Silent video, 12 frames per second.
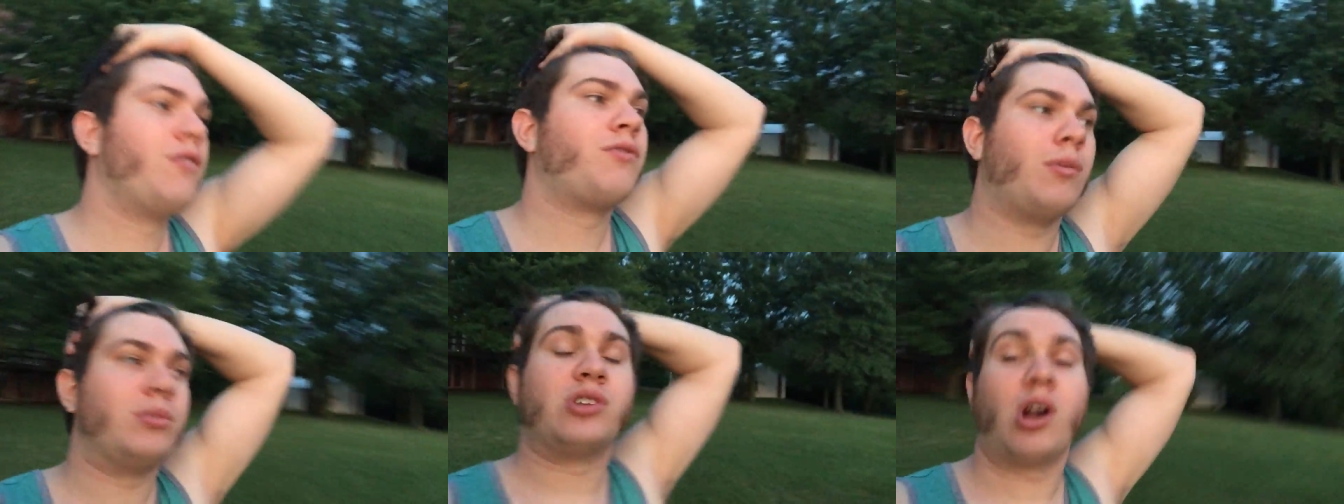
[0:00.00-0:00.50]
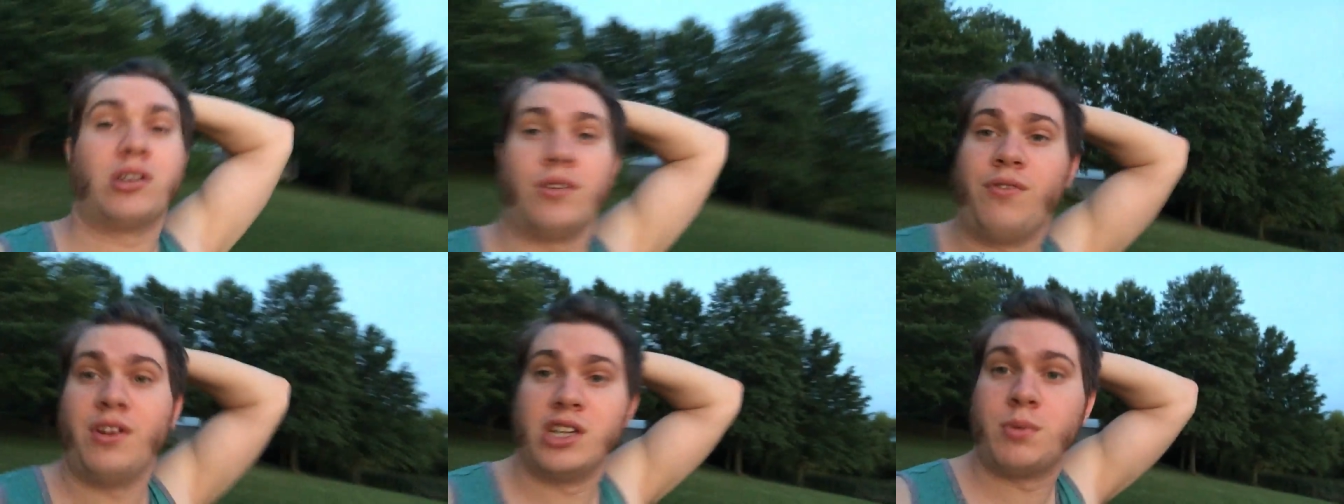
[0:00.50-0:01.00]
from start
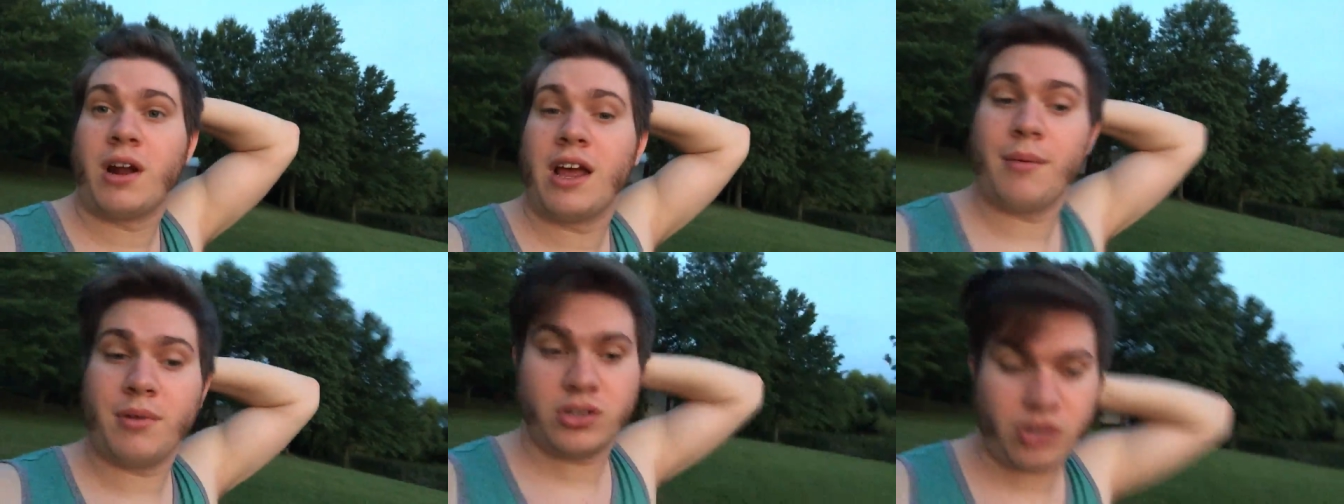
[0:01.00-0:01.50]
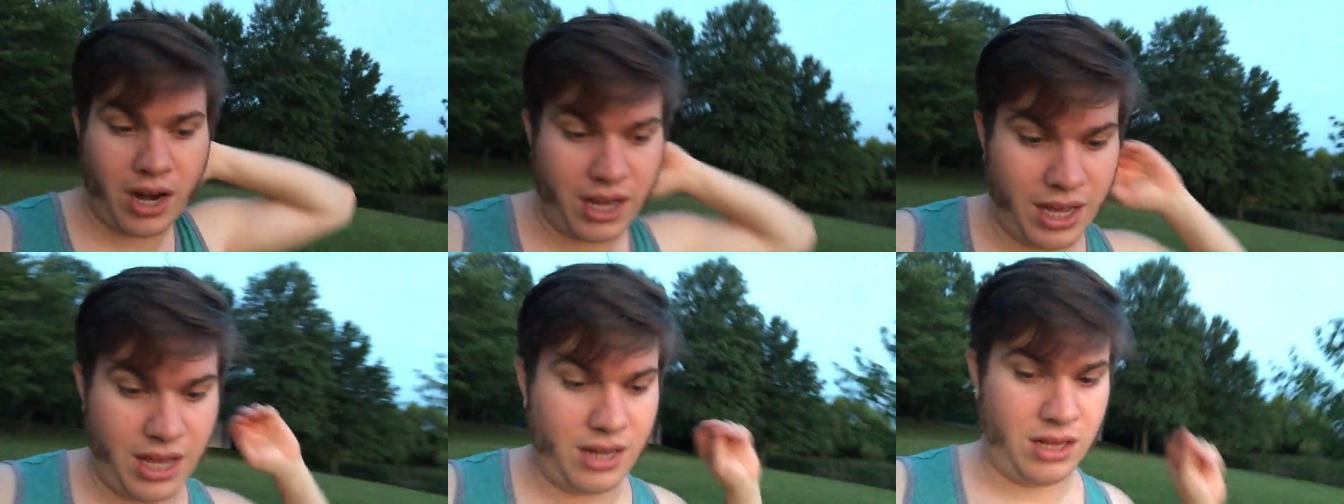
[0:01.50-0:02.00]
to finish, but I am going to try
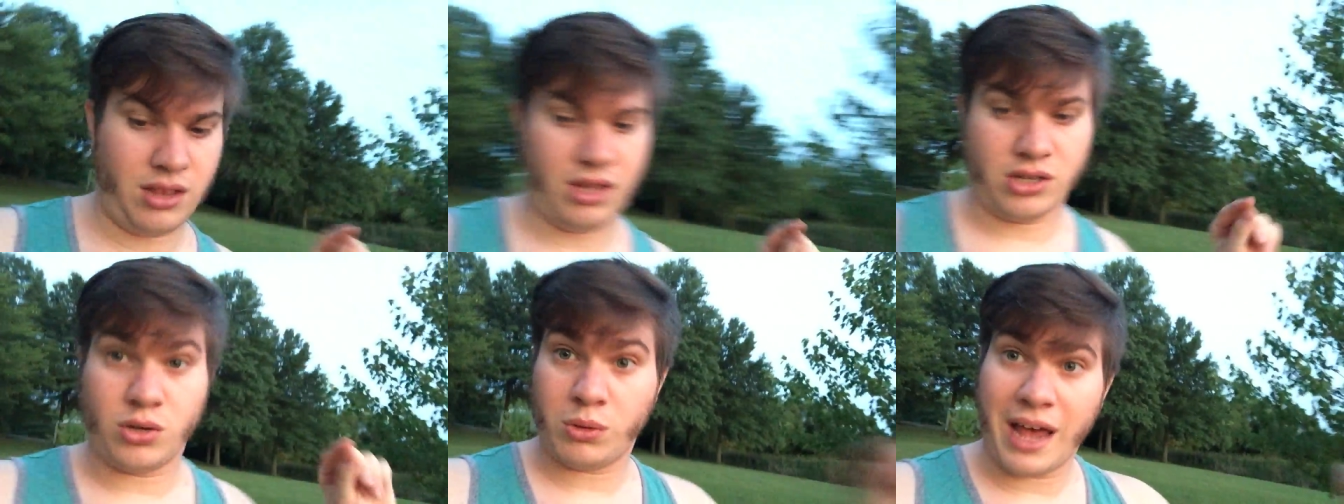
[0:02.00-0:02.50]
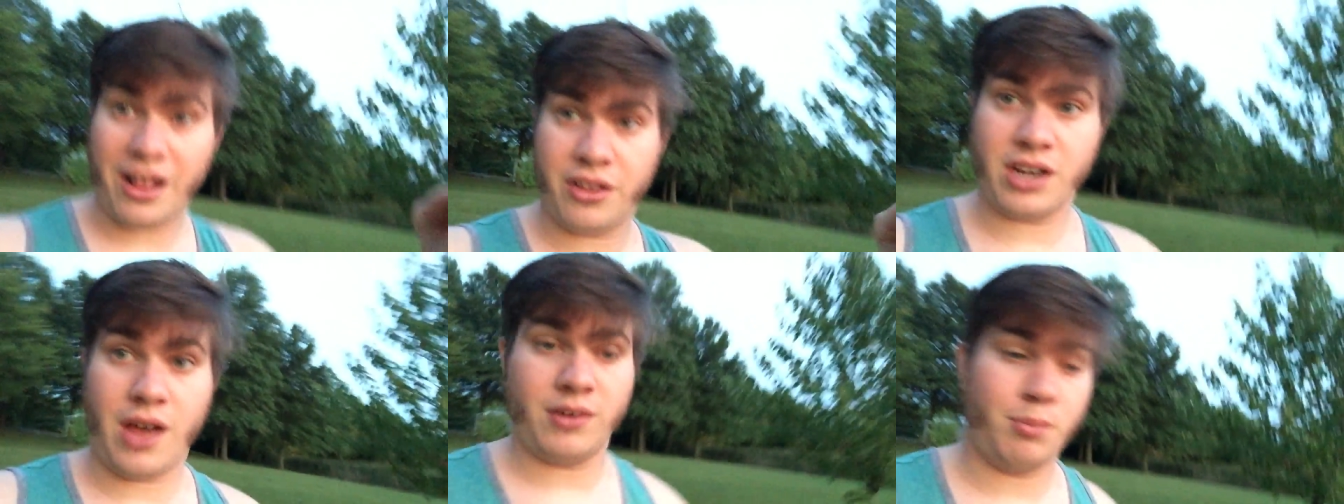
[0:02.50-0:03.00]
to get the
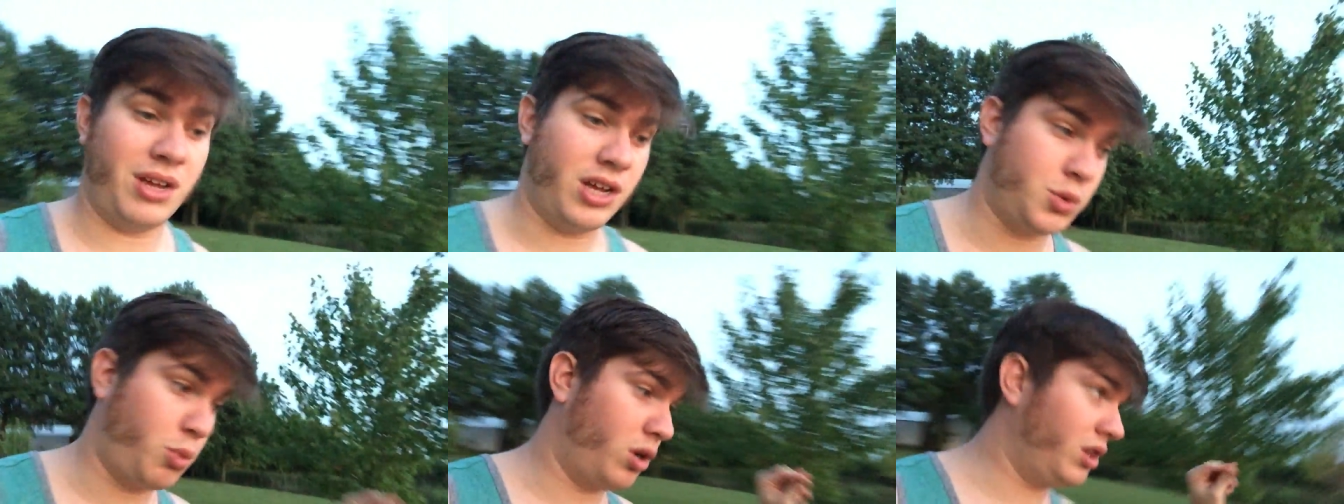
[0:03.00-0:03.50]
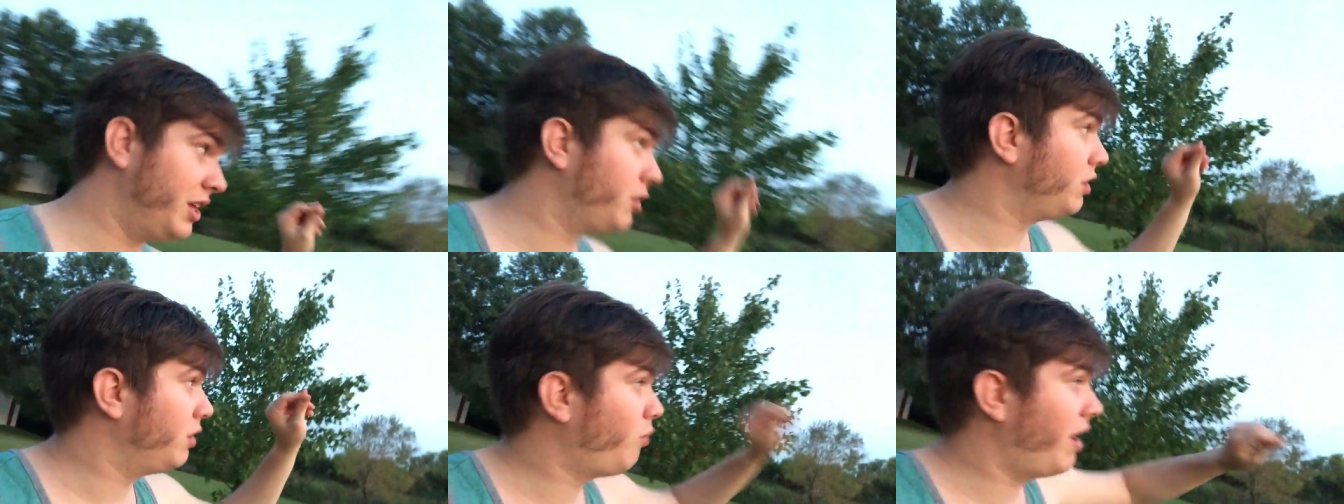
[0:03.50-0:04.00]
totality of it because we're
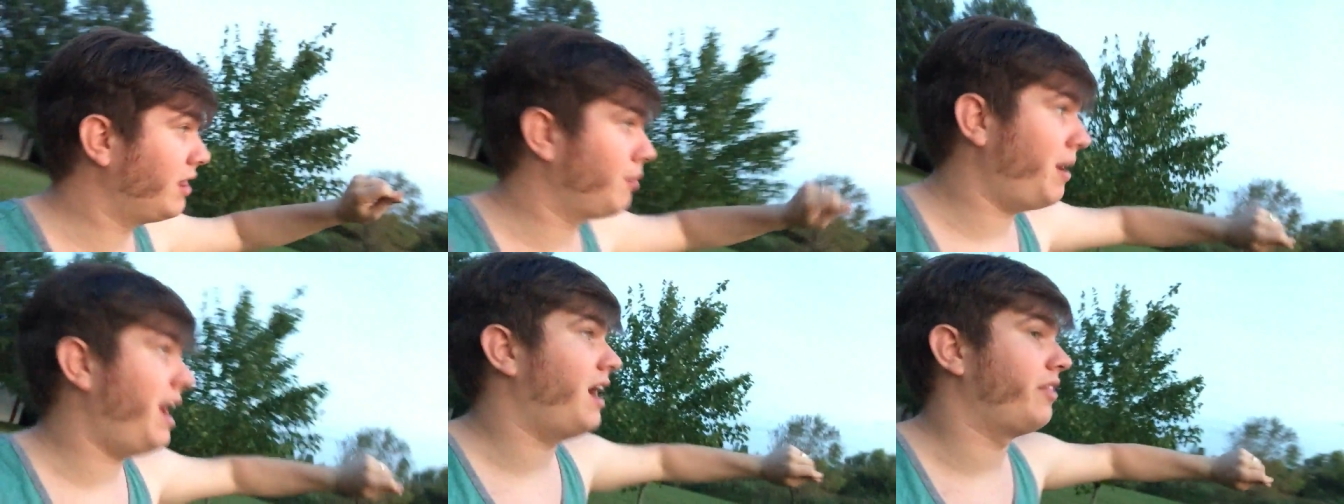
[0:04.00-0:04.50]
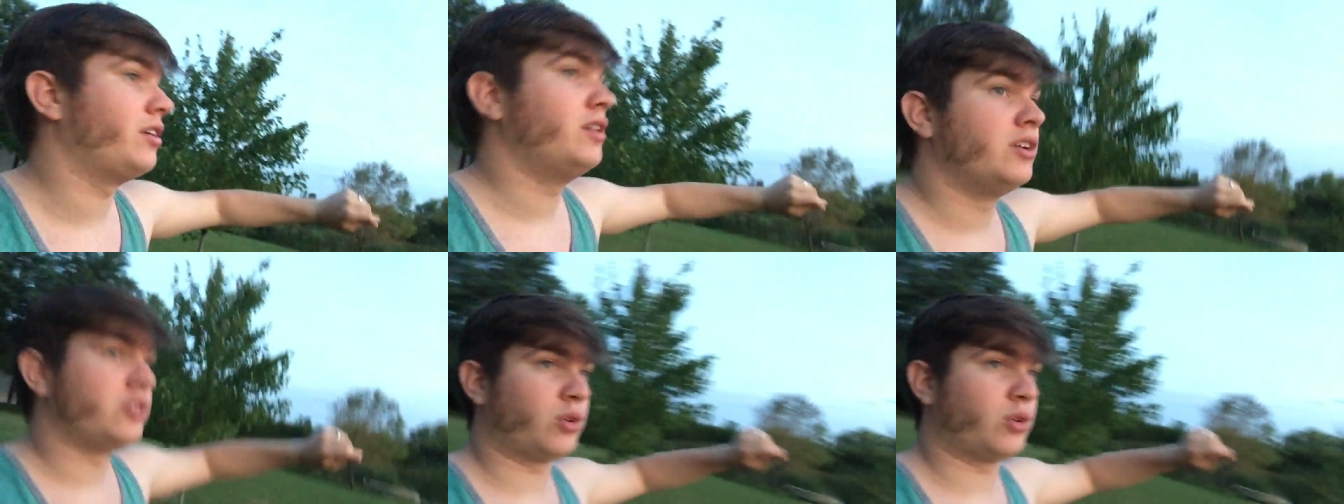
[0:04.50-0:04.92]
literally right in the path.